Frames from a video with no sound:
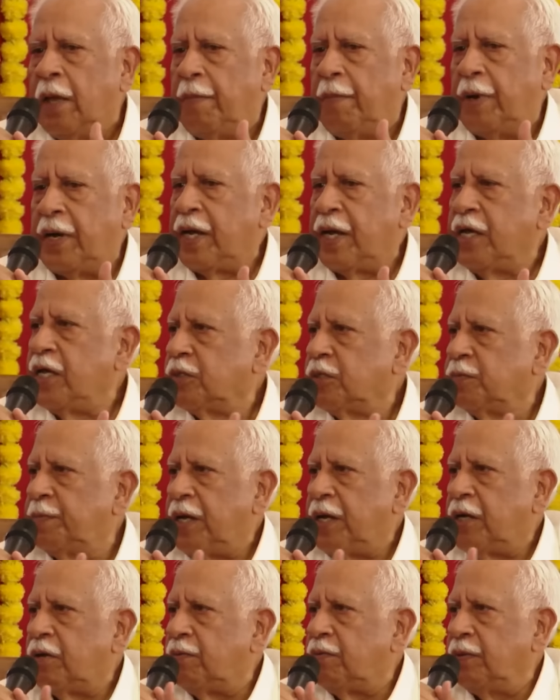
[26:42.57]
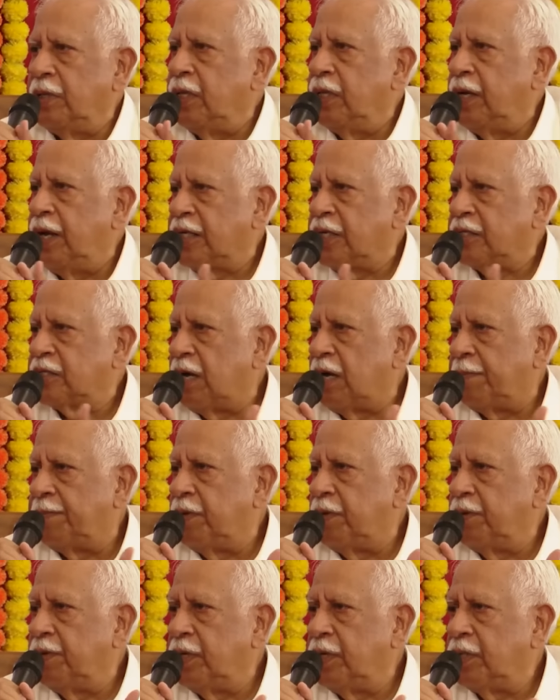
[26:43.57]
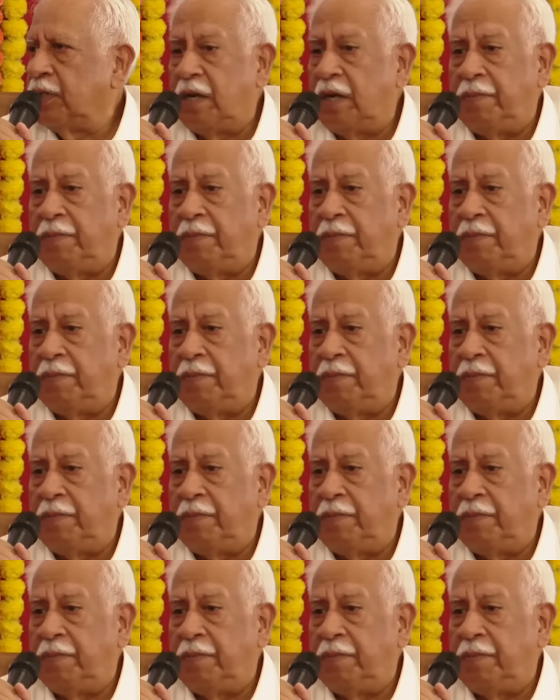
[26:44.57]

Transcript: But I expect within the next couple of years,